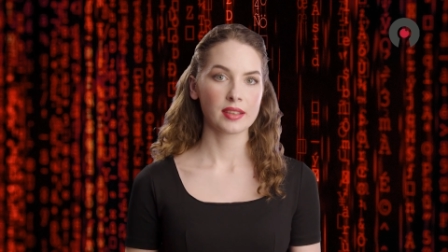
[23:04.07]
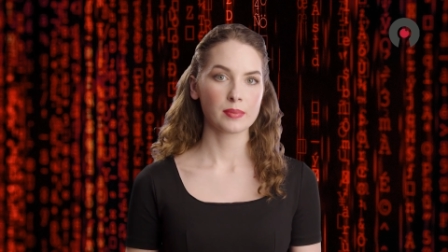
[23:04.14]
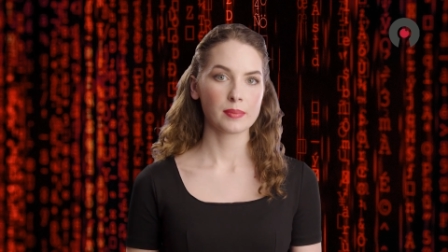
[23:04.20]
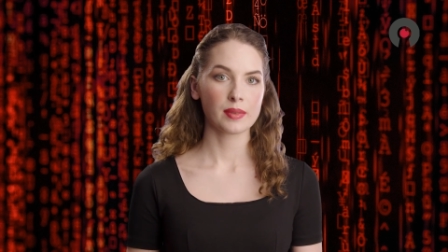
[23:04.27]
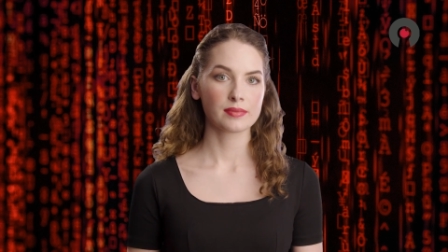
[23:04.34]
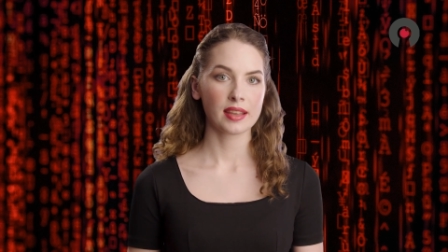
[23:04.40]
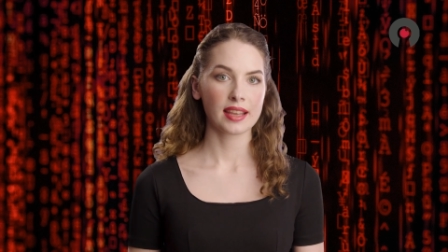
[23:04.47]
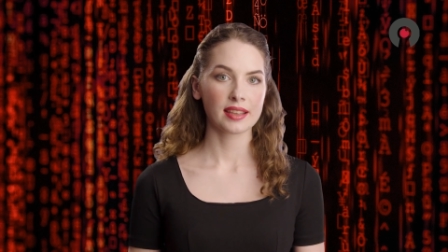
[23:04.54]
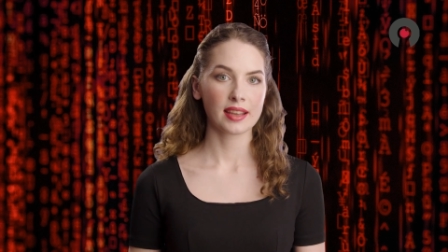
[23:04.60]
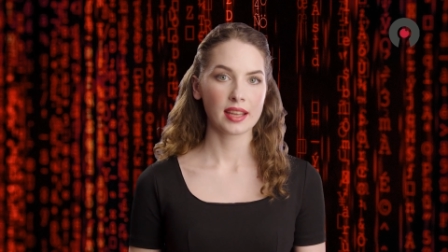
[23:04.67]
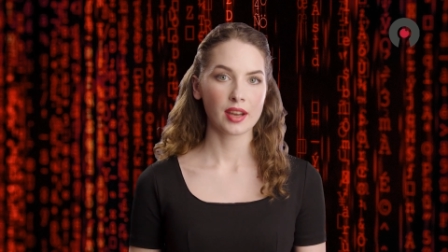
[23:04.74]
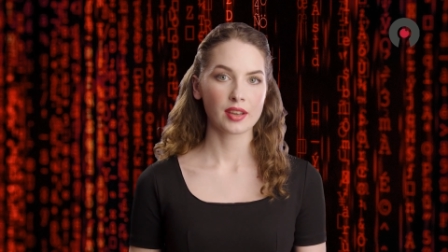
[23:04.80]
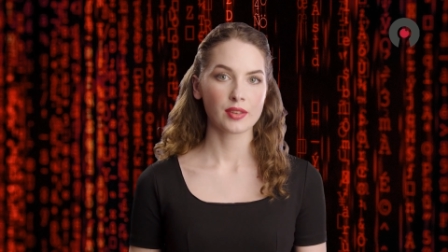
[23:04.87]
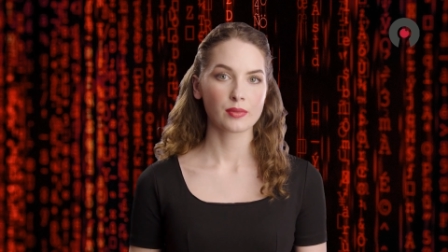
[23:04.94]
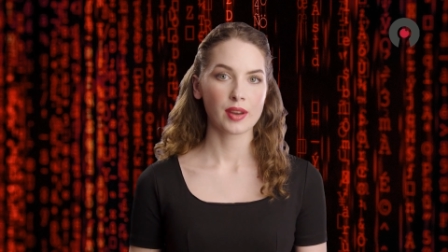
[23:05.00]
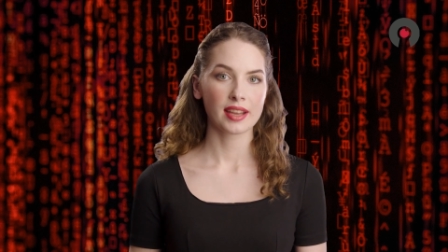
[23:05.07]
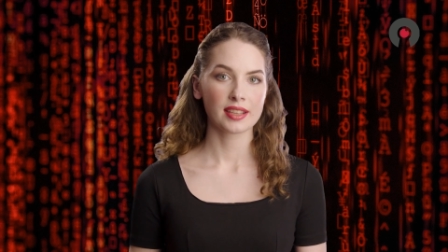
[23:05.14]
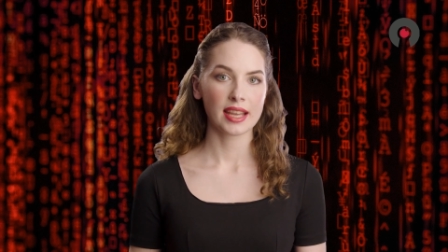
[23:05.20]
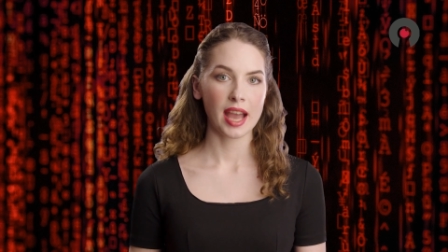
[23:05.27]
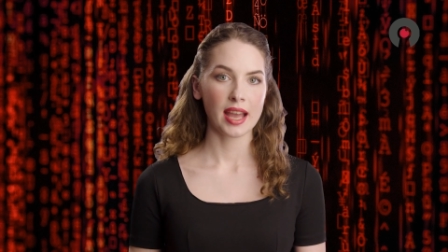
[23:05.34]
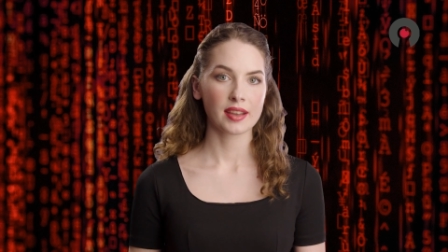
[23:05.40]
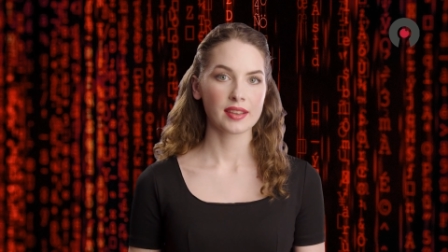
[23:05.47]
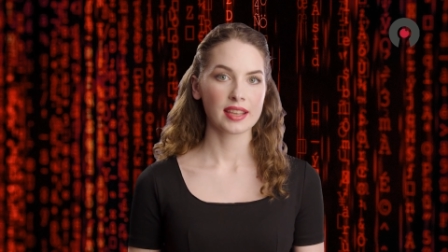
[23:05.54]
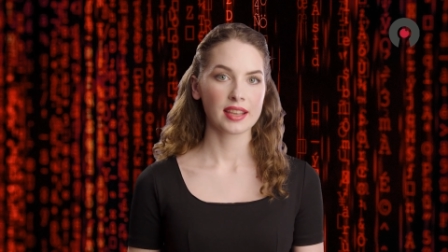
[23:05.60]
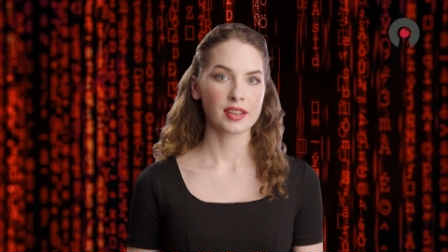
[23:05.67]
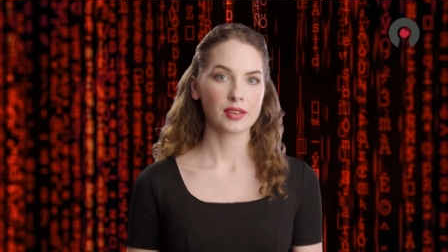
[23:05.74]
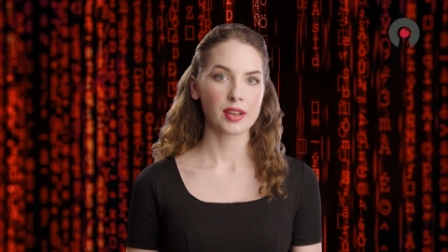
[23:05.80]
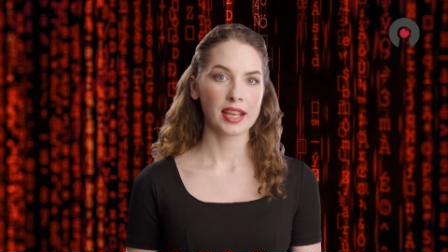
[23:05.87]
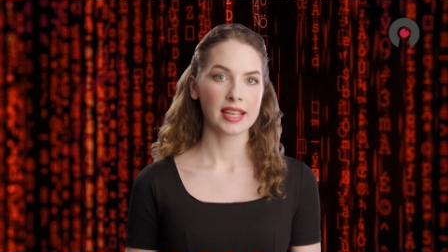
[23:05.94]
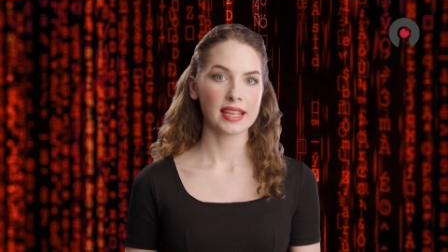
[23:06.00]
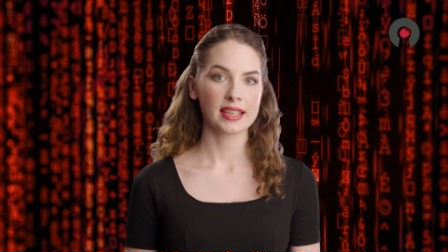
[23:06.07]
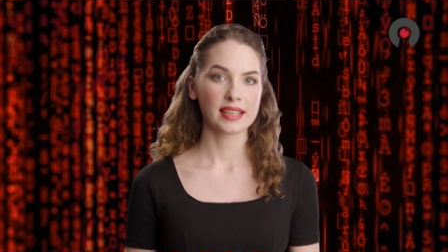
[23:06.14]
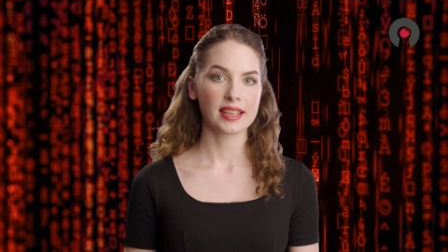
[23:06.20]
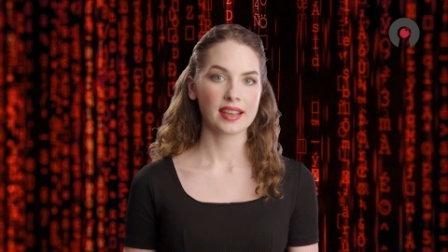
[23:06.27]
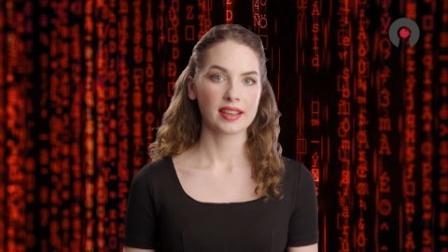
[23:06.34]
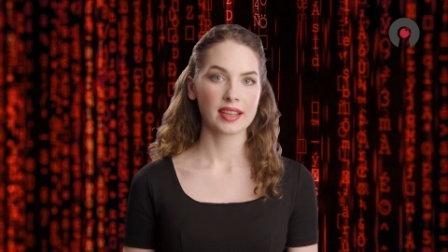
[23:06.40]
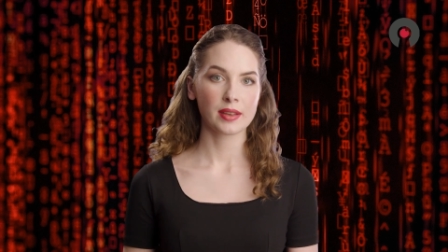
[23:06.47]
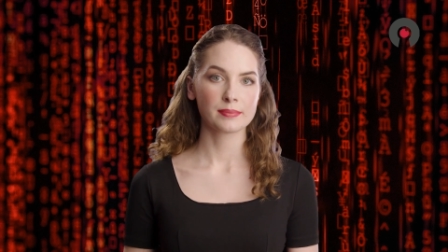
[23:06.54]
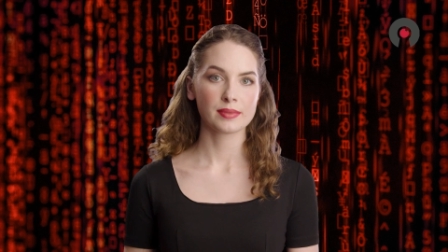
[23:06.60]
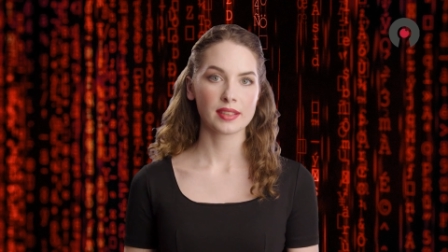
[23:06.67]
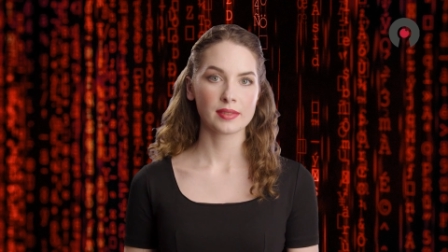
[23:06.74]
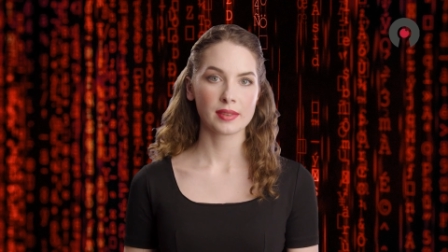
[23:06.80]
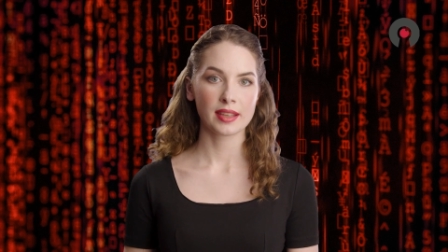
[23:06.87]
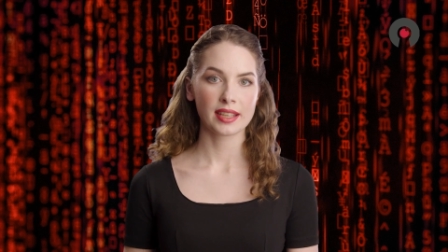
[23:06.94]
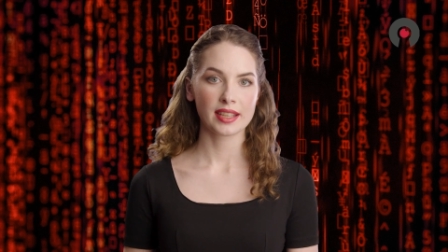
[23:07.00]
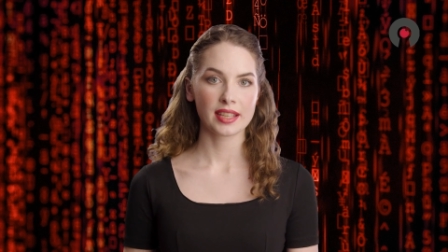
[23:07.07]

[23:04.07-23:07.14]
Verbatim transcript: To prevent unauthorized access to A I systems,